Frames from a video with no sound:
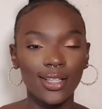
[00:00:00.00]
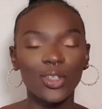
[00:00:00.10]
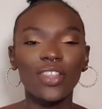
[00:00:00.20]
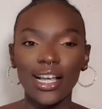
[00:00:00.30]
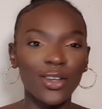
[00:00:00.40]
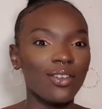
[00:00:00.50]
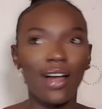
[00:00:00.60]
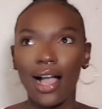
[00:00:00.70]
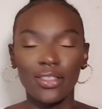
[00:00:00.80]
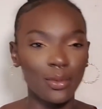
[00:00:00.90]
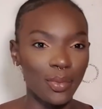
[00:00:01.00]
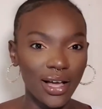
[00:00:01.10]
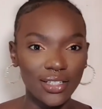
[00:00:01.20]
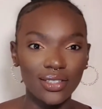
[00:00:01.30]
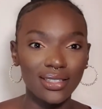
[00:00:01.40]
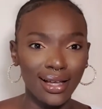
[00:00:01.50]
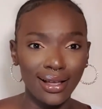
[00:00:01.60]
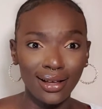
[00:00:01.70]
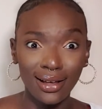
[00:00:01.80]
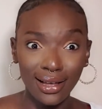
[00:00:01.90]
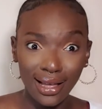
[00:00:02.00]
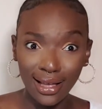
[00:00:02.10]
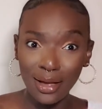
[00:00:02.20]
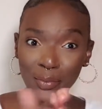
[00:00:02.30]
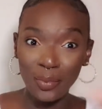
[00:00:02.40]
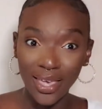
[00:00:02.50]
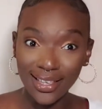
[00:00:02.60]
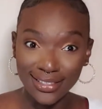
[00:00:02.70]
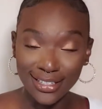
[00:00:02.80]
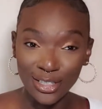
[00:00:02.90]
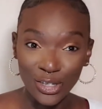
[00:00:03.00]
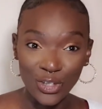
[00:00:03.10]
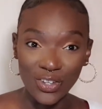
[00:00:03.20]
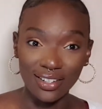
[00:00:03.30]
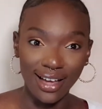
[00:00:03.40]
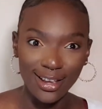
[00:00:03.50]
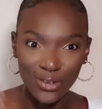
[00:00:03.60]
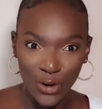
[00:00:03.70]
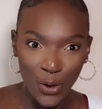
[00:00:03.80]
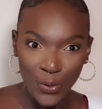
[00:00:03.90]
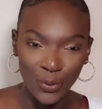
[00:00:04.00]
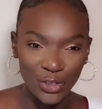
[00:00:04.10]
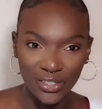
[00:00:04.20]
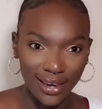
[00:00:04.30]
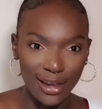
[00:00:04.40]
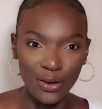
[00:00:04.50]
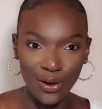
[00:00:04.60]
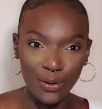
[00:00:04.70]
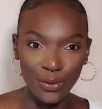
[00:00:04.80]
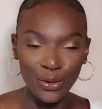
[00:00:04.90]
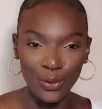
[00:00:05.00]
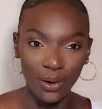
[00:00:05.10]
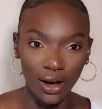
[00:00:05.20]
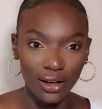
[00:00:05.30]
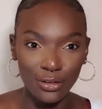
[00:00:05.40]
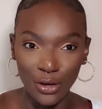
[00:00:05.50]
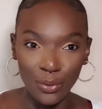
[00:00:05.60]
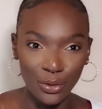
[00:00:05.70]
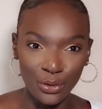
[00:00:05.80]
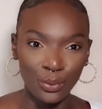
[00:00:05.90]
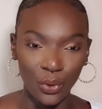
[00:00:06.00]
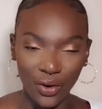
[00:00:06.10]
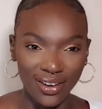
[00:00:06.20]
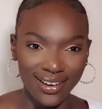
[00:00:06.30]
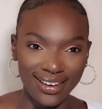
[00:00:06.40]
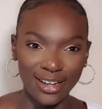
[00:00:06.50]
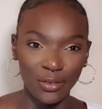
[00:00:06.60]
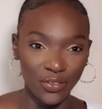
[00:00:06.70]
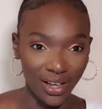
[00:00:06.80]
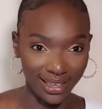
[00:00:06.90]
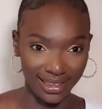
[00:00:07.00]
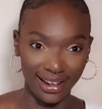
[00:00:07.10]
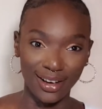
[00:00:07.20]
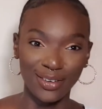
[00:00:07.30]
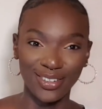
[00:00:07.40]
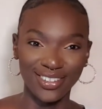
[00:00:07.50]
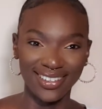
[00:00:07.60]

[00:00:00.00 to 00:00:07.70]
not that I don't like them, but it's just like, make a decision. Like, know your shit. Know who you are. Know what you want. Fucking hell.